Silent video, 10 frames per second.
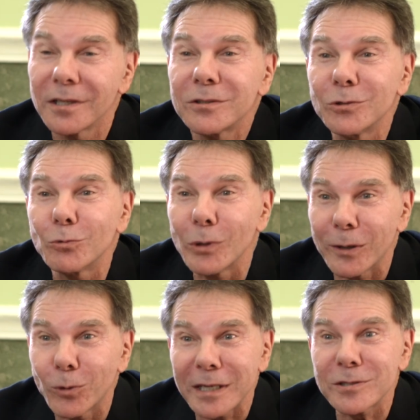to
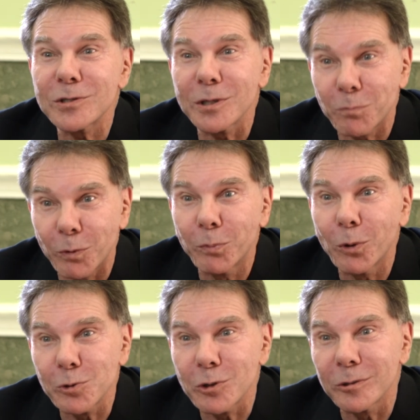requests and
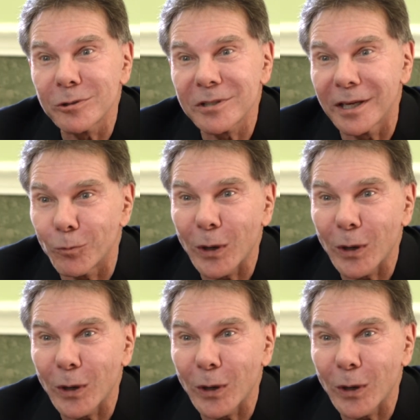proposals and